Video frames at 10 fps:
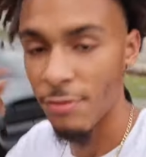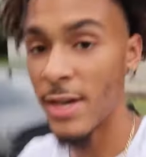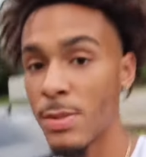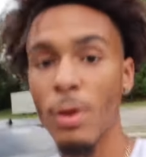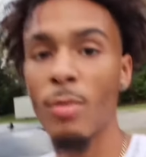
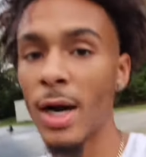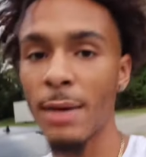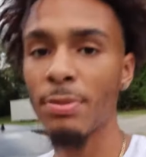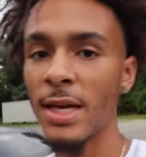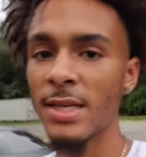Facebook
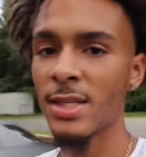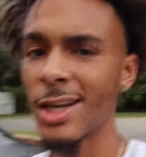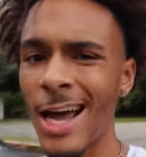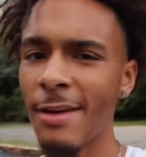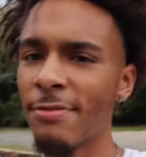Marketplace.
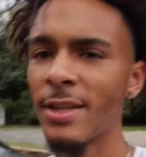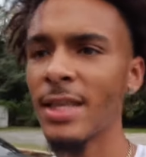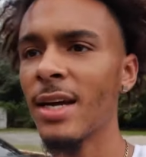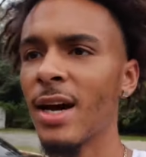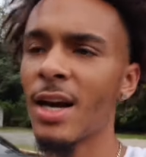They're like
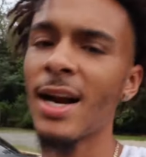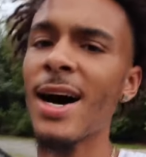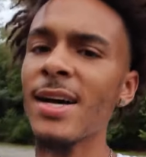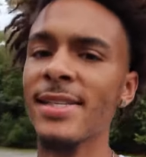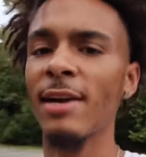$50 to
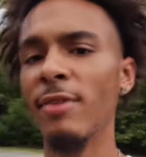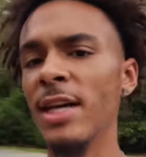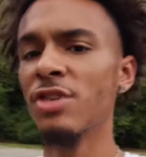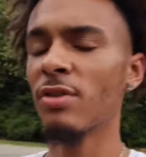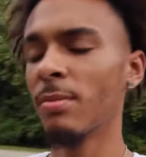$100. They
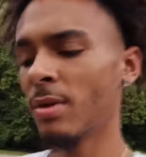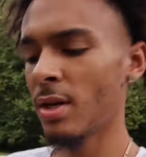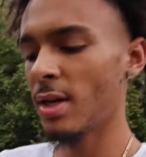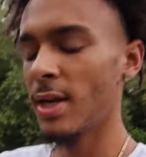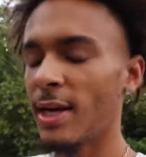range from
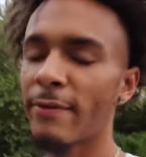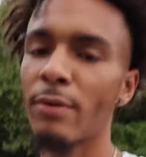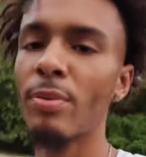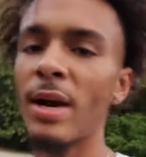different